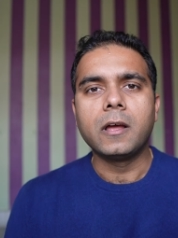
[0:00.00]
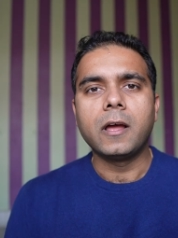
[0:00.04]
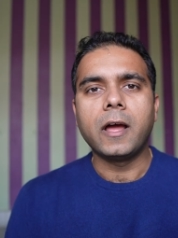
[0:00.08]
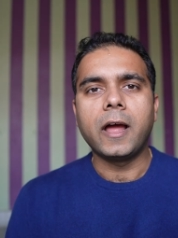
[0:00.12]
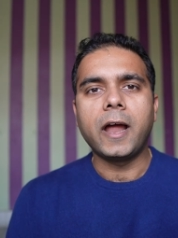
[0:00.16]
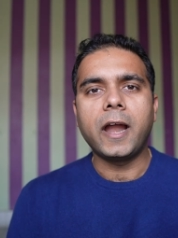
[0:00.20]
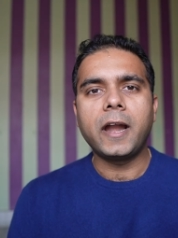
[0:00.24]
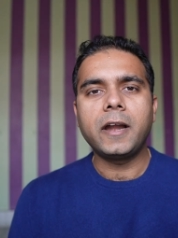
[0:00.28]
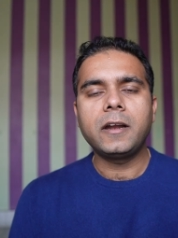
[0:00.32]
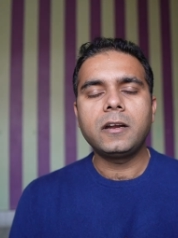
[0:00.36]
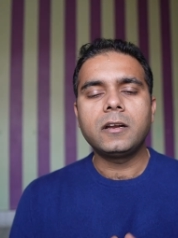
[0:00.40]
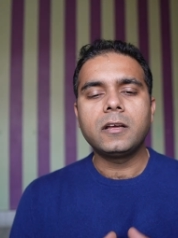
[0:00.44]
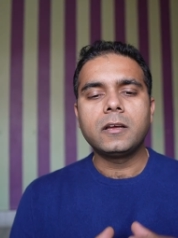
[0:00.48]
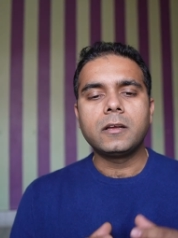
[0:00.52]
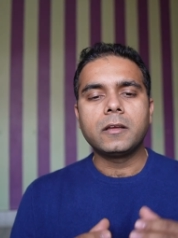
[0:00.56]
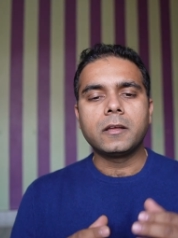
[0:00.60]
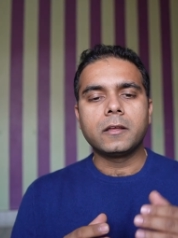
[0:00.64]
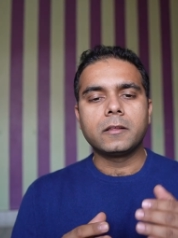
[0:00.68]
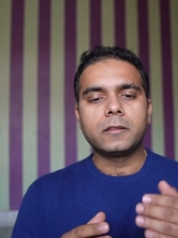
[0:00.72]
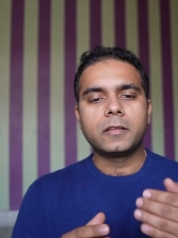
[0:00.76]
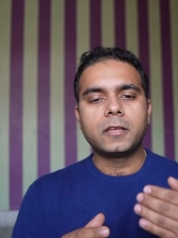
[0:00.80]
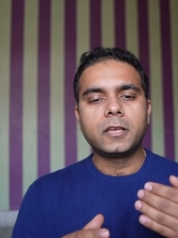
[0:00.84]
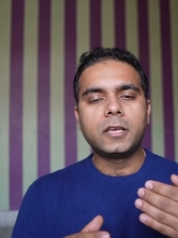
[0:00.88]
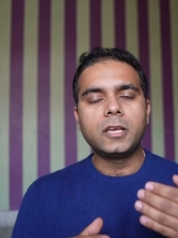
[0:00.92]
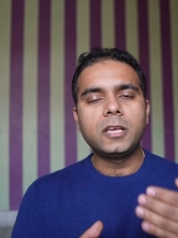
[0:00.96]
and
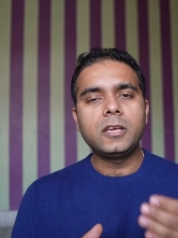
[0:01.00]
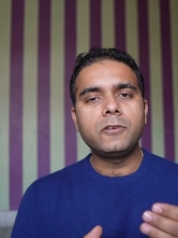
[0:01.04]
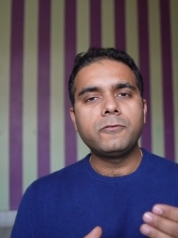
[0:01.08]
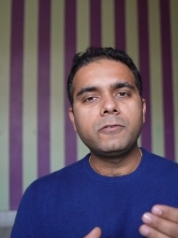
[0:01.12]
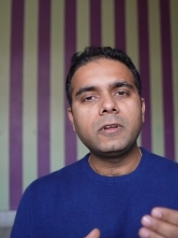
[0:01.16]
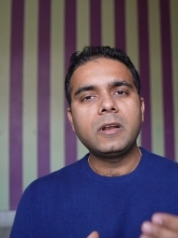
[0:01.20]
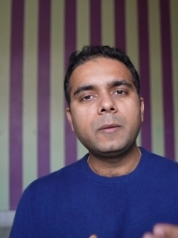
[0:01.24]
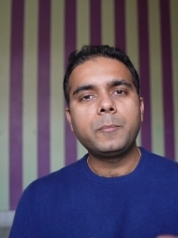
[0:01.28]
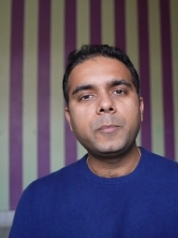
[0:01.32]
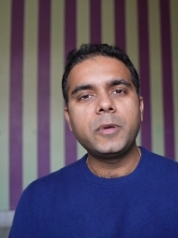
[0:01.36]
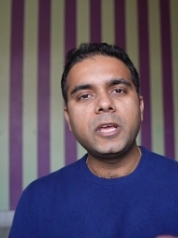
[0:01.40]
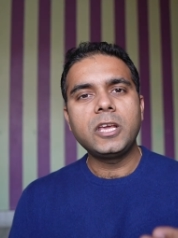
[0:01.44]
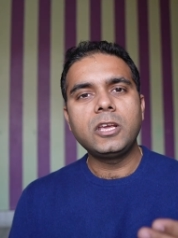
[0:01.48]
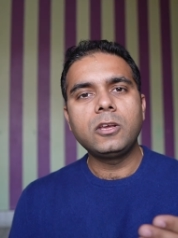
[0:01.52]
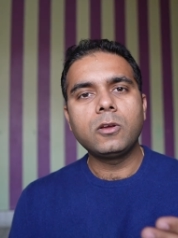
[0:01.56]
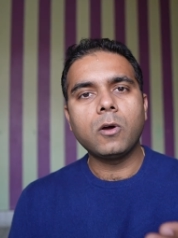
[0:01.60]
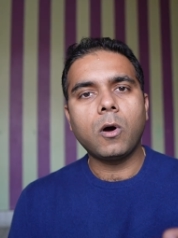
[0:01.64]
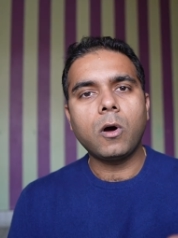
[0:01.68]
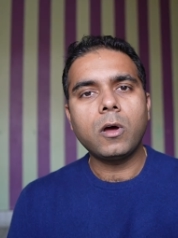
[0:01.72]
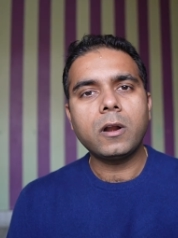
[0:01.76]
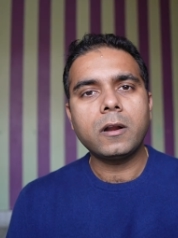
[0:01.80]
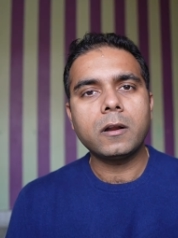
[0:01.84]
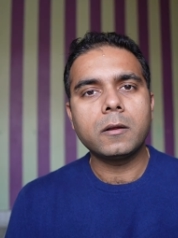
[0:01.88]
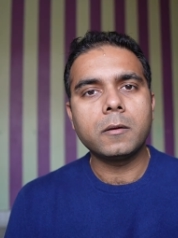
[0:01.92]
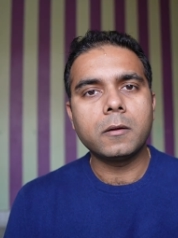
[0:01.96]
he will
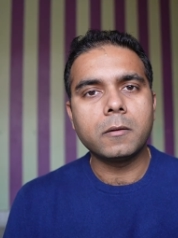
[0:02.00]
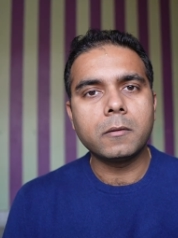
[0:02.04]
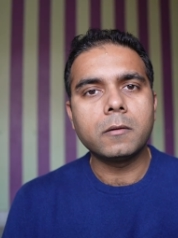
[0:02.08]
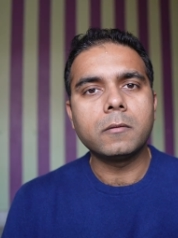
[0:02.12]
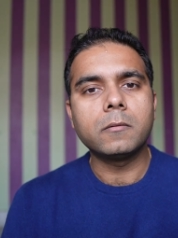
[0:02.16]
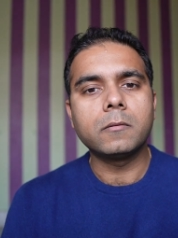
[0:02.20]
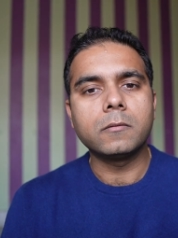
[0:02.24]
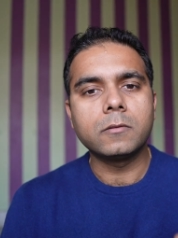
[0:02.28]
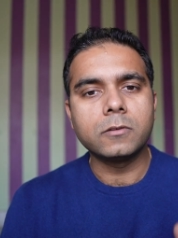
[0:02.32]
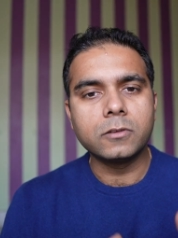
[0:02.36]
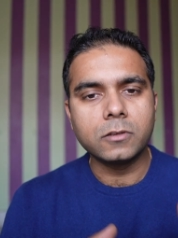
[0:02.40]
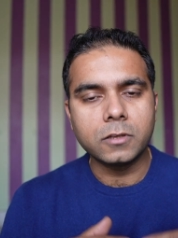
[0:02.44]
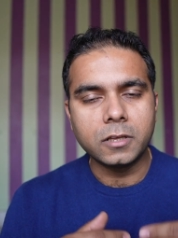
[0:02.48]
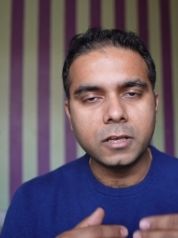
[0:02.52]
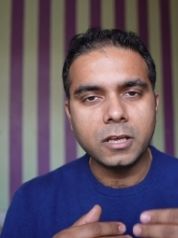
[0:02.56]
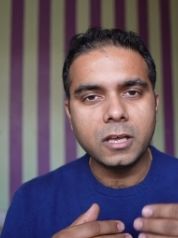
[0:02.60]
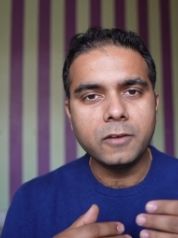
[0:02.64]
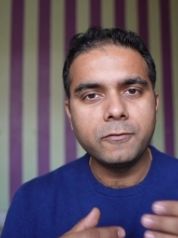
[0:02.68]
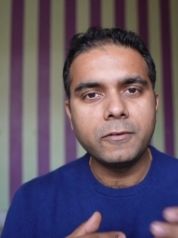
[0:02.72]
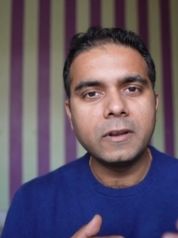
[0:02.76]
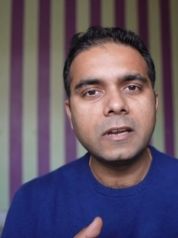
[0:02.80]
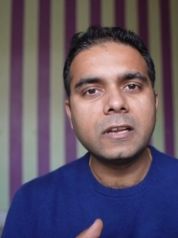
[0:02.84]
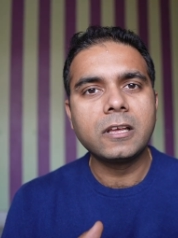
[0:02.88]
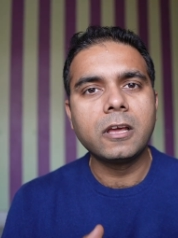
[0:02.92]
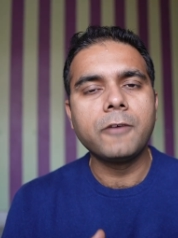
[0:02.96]

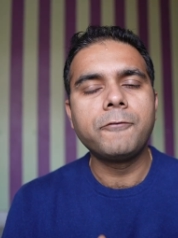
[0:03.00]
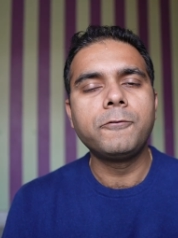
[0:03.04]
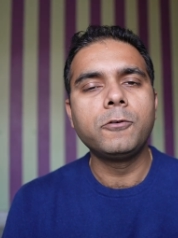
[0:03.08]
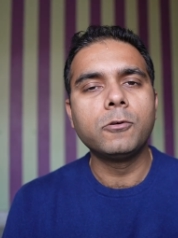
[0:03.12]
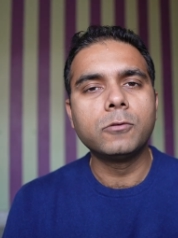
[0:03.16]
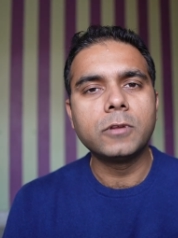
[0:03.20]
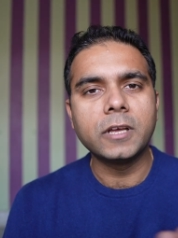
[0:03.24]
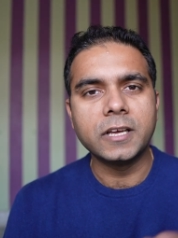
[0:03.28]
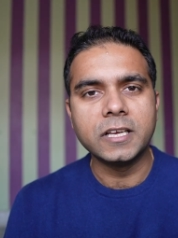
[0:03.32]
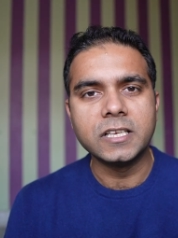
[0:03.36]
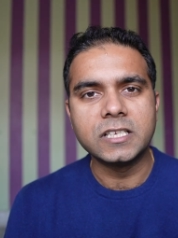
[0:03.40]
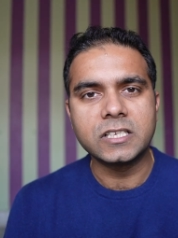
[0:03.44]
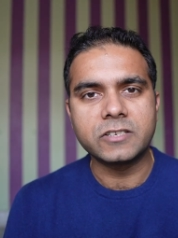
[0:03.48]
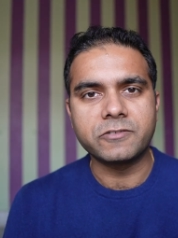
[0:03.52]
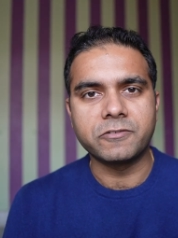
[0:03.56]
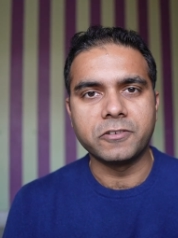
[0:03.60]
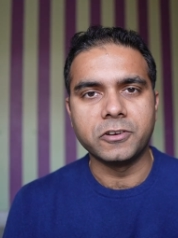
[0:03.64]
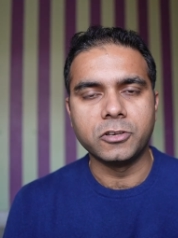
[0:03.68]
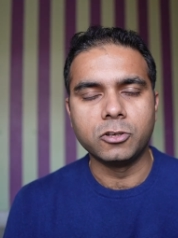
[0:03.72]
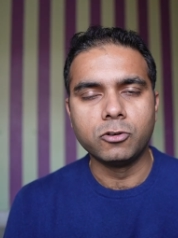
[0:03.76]
give you the history.